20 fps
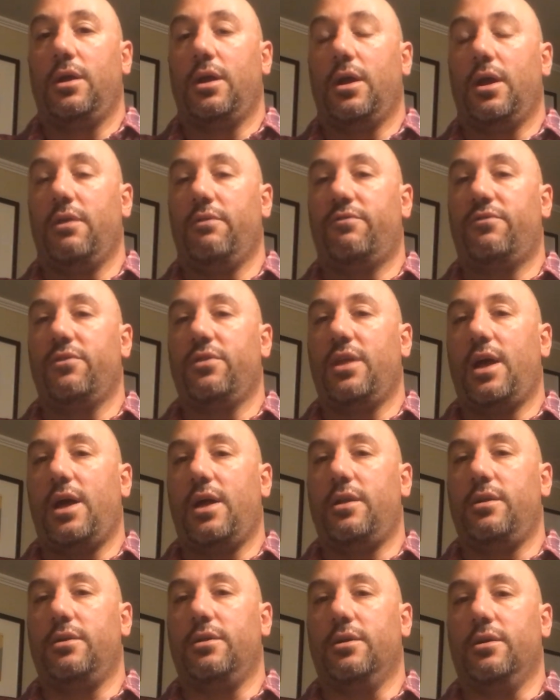And for
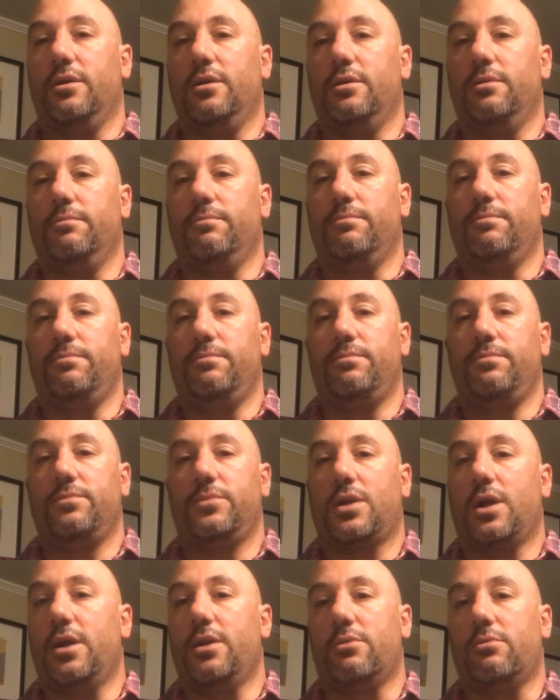that
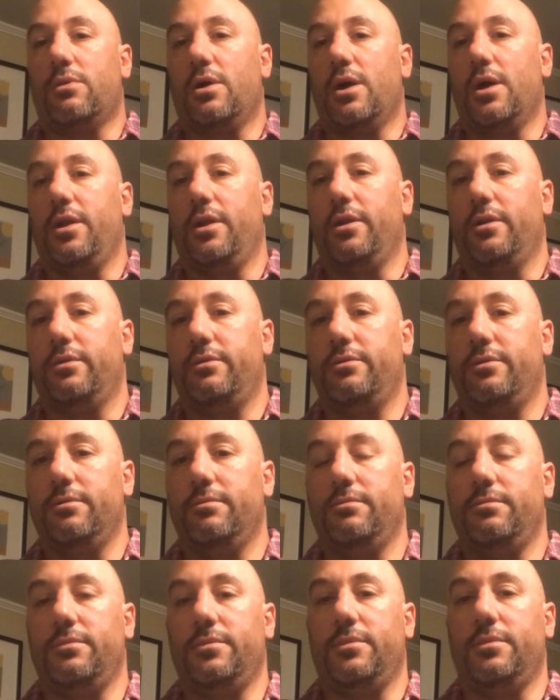kind of riding,
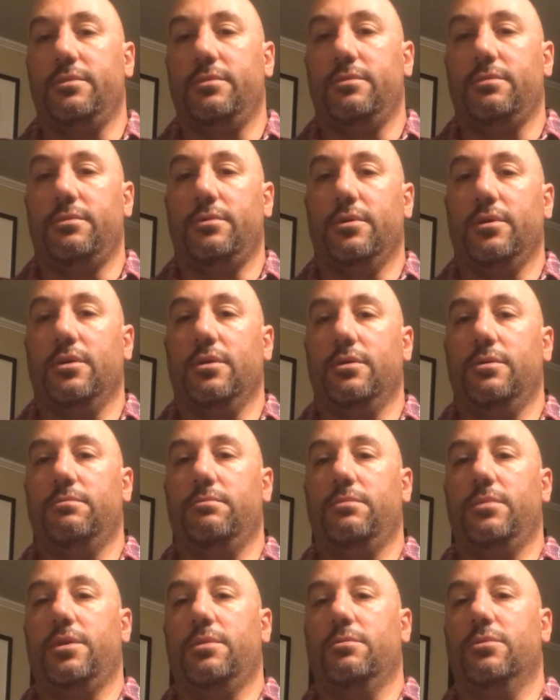the
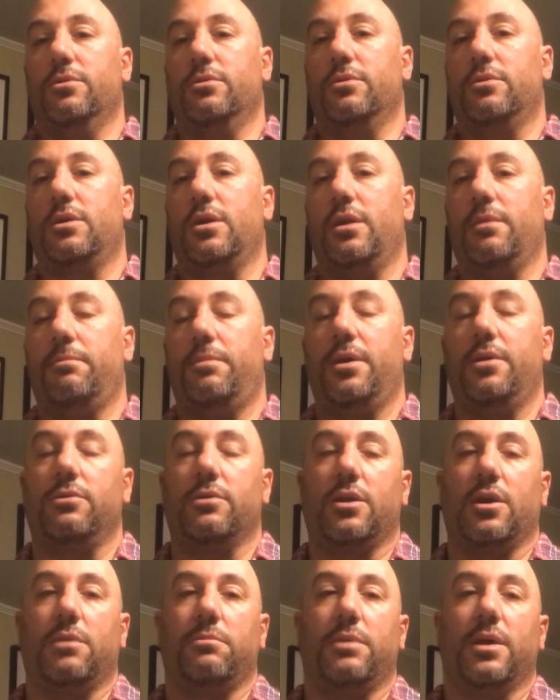minimal kind of
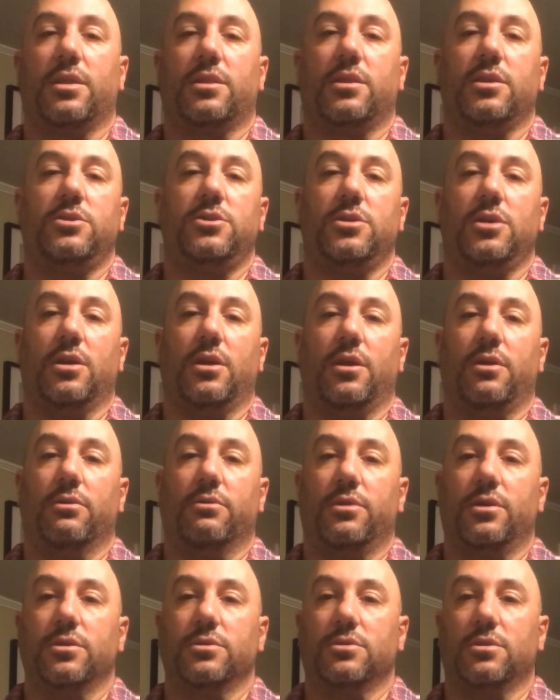pedal kickback that you get, I
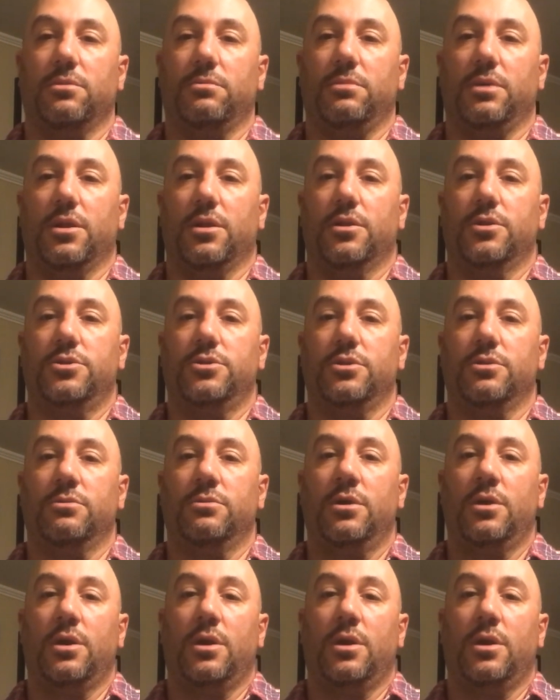don't think is going to be an issue.